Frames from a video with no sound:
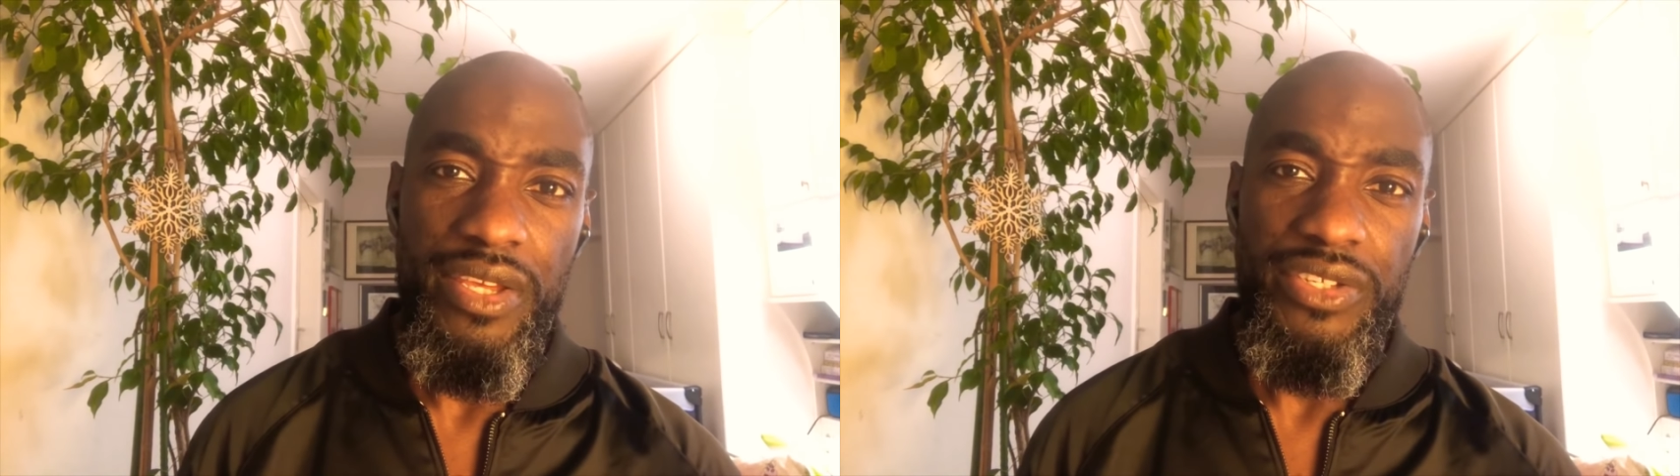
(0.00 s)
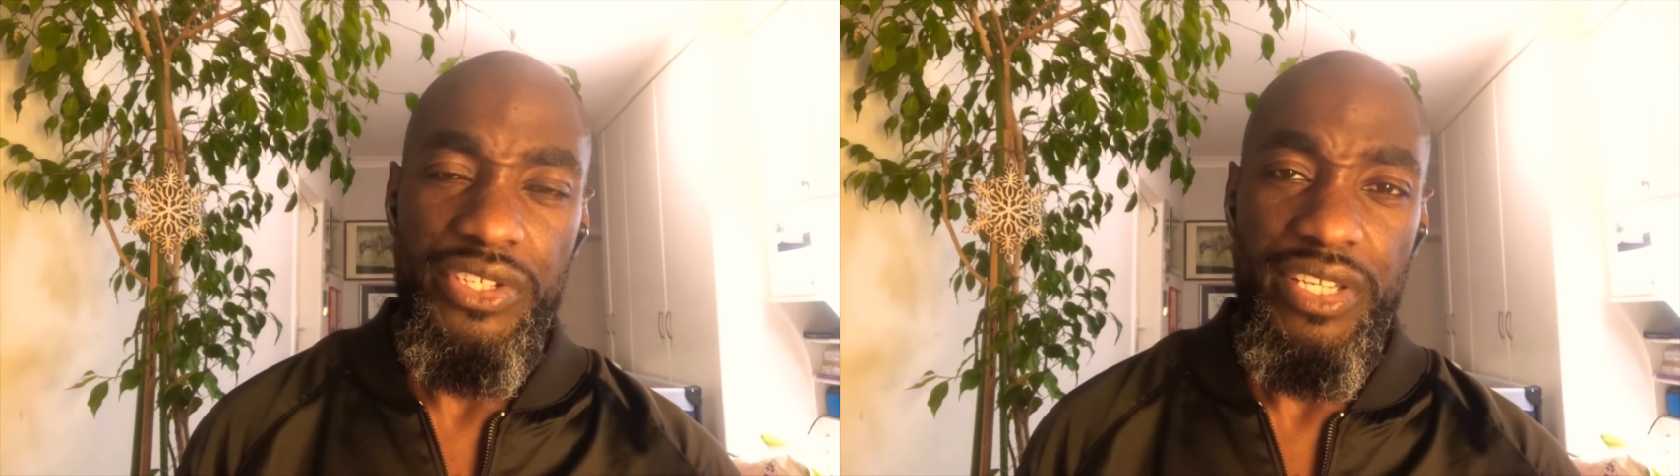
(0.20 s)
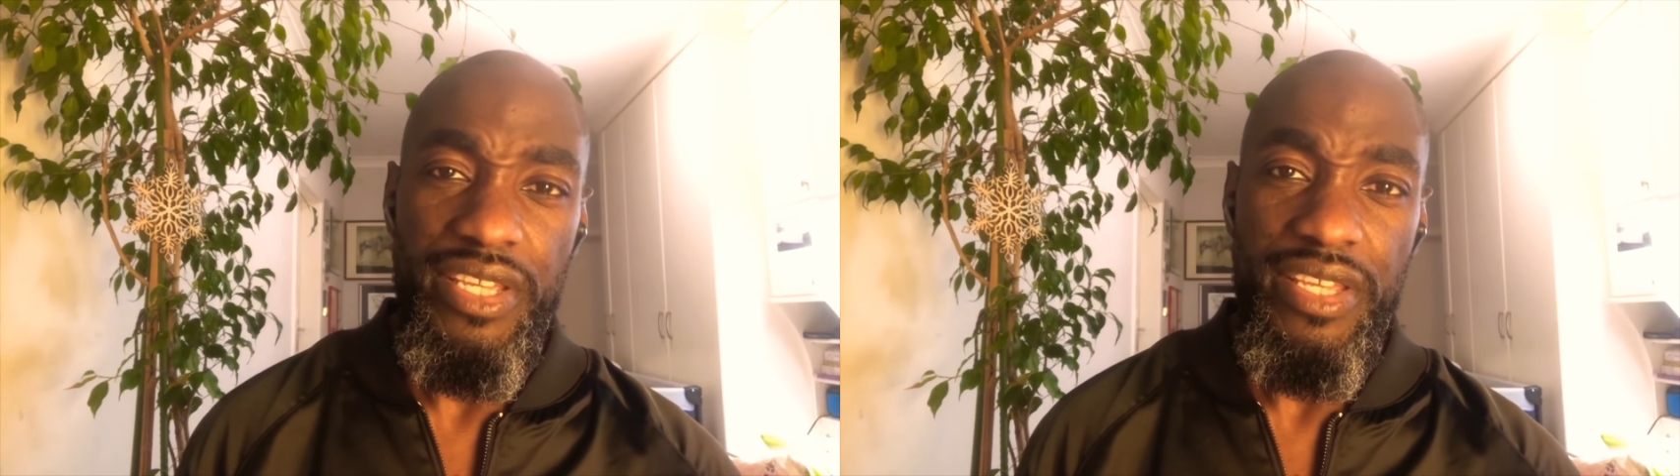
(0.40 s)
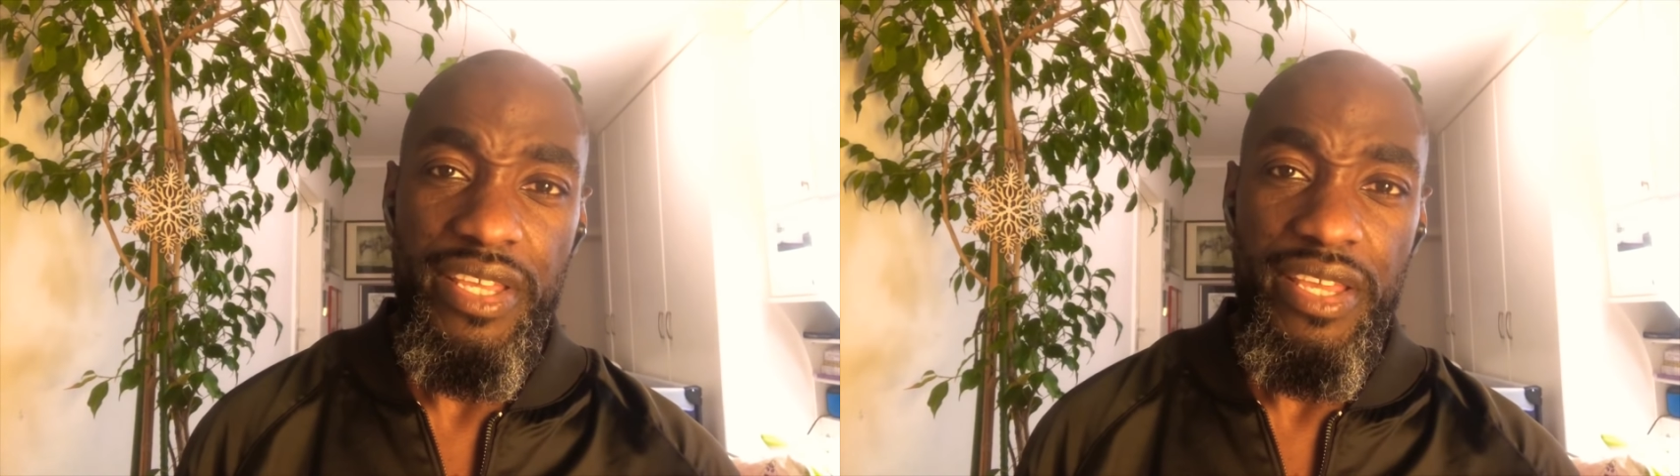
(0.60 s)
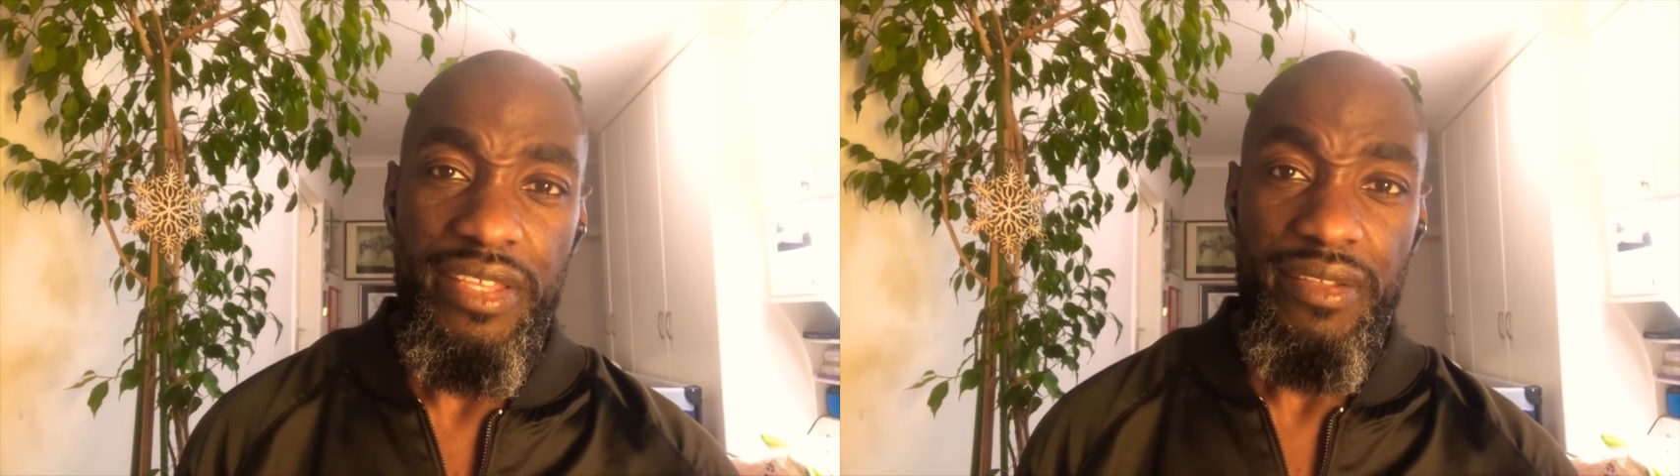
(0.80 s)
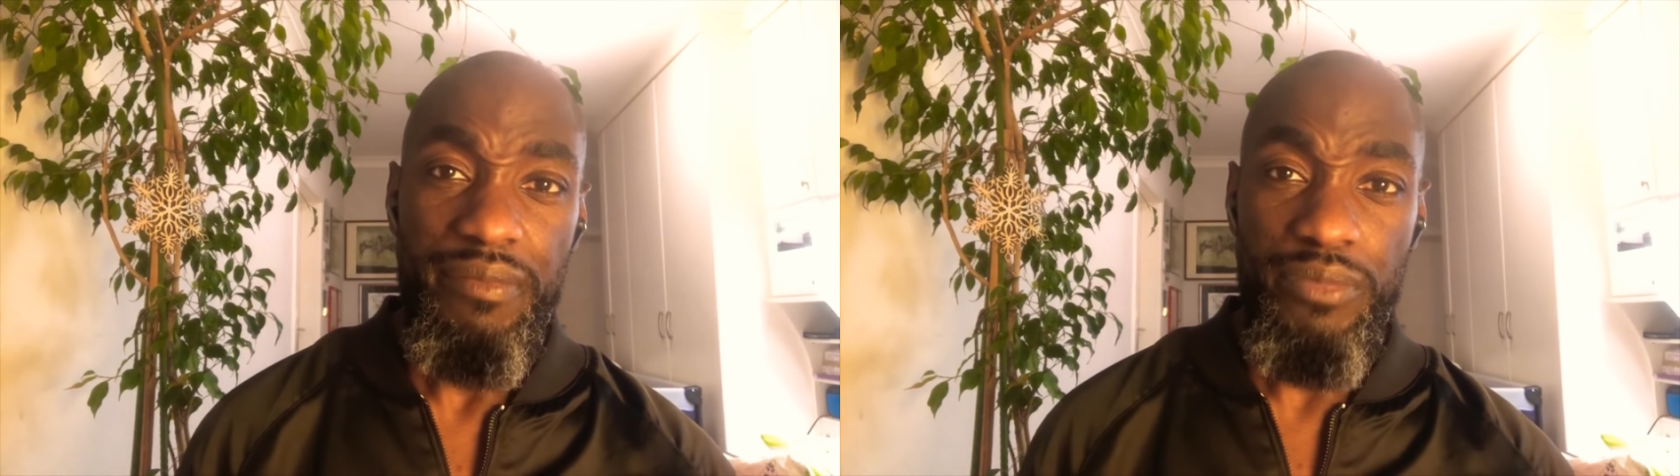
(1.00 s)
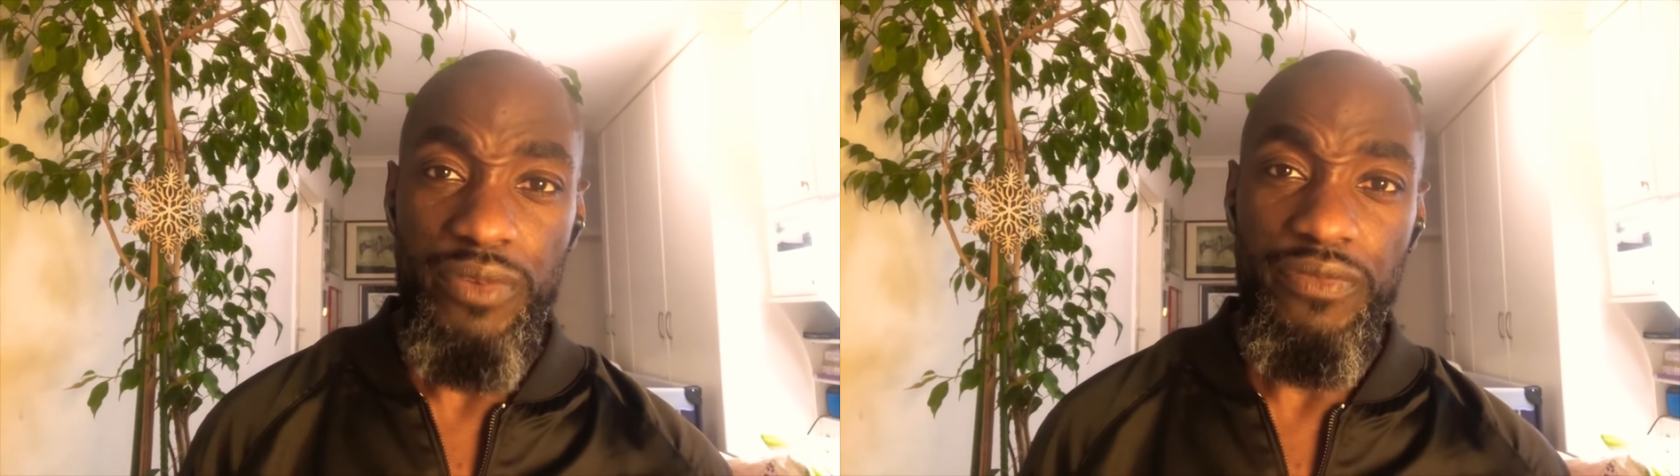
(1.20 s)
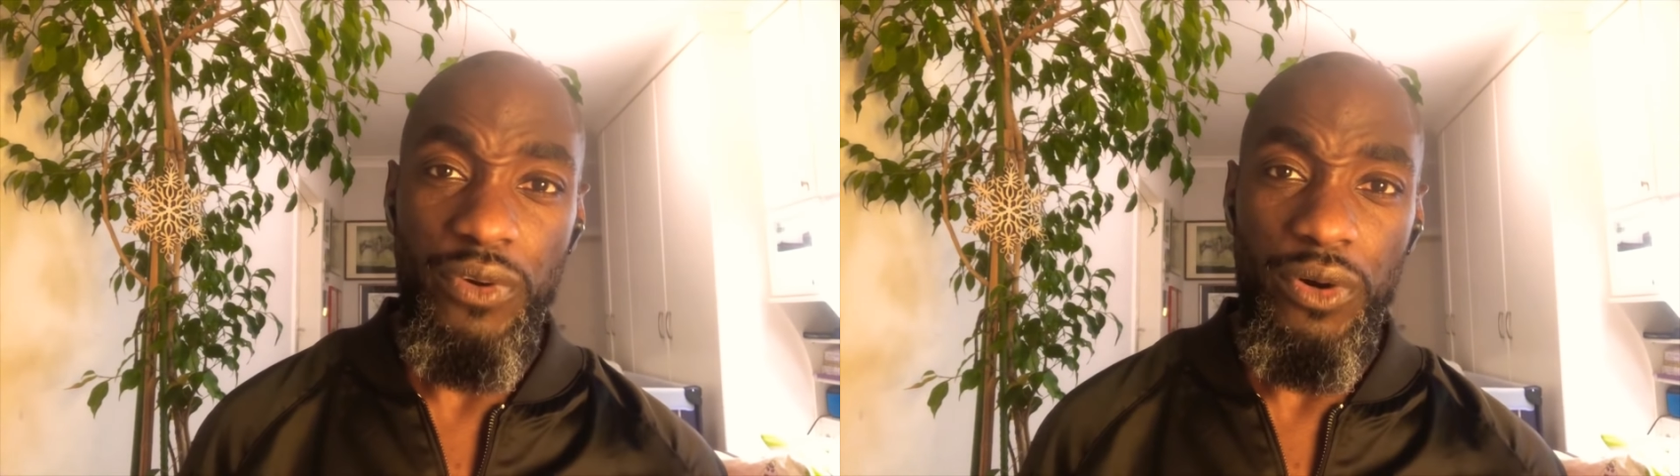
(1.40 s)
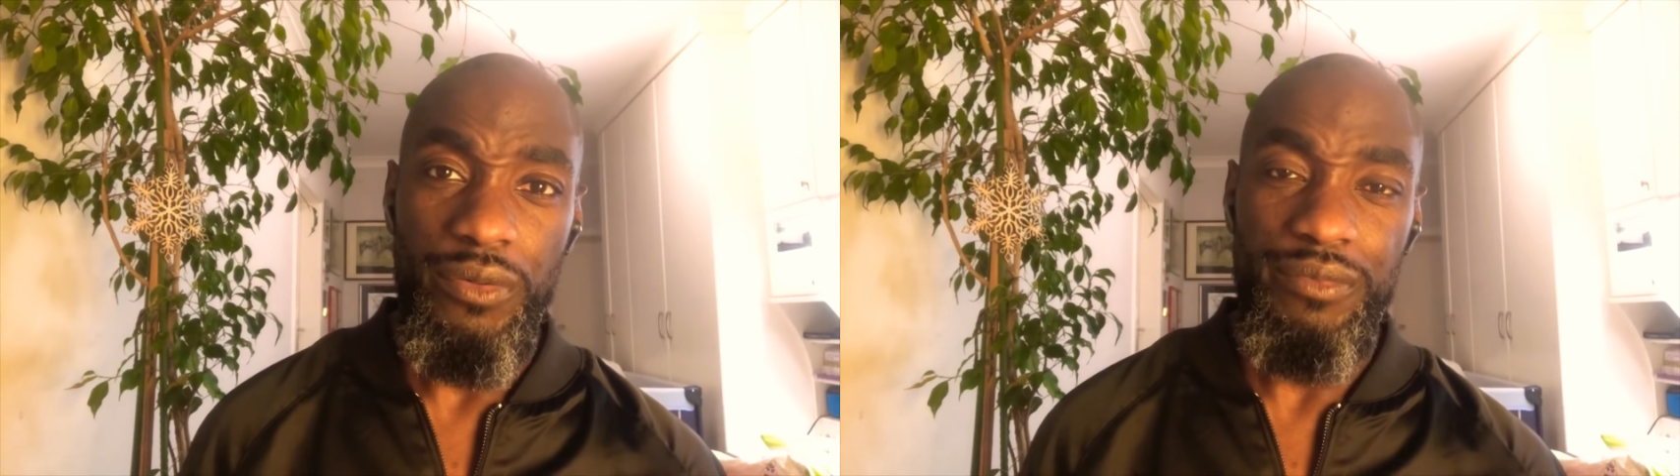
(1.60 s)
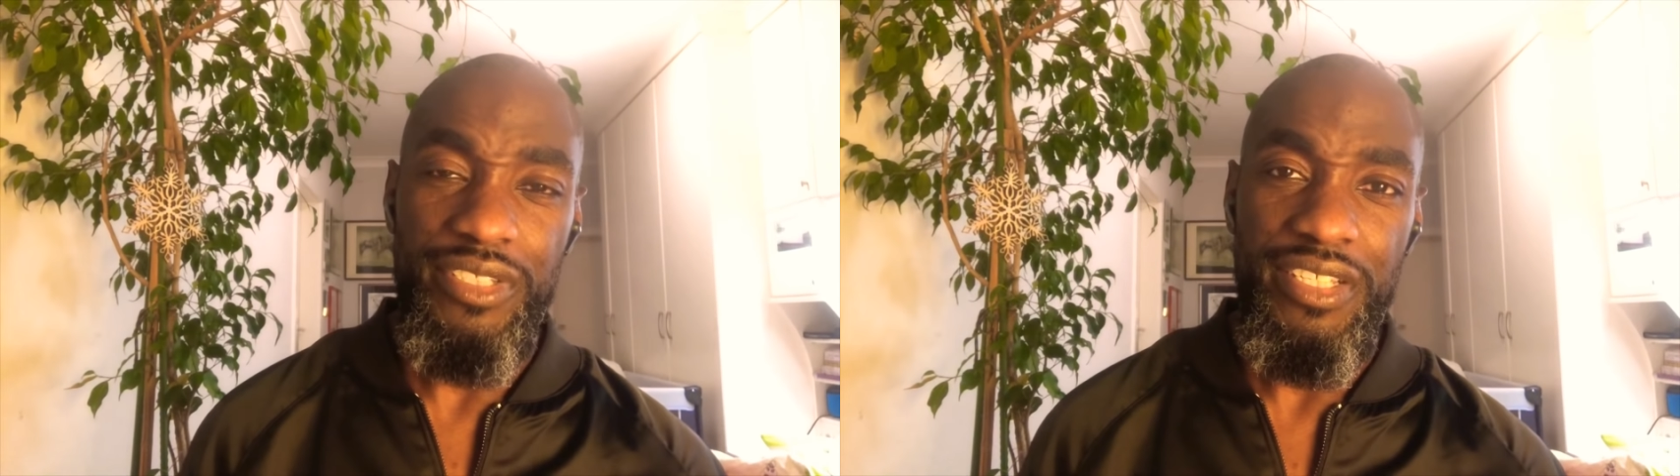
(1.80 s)
she
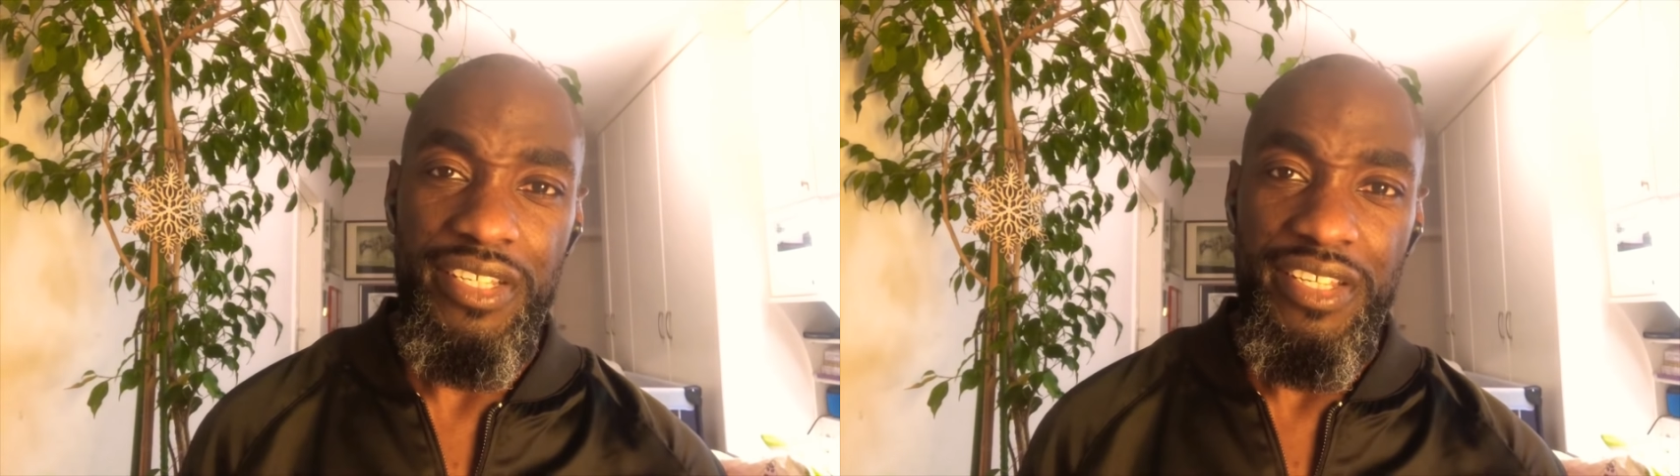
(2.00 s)
performed